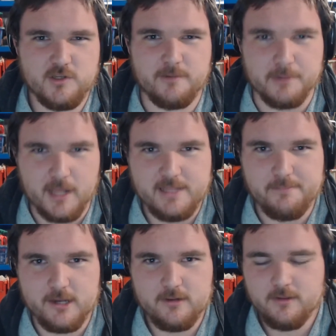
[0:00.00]
a bloody
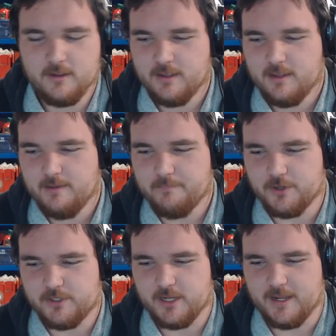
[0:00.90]
battle,
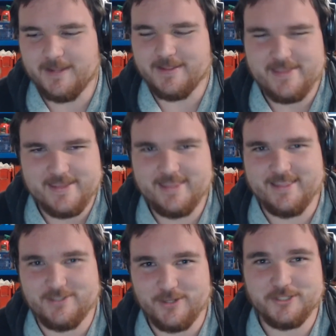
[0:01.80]
but the
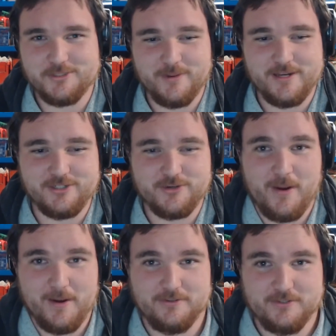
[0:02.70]
entire Spanish
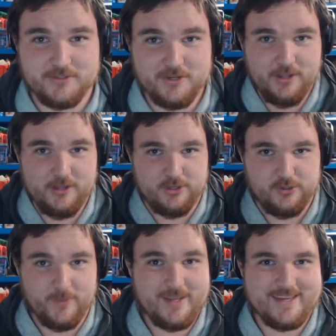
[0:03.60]
crown is just
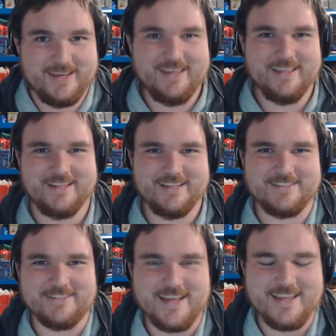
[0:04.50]
yoink,
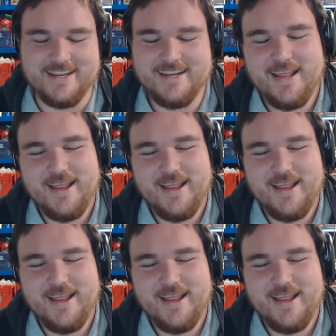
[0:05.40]
just take it.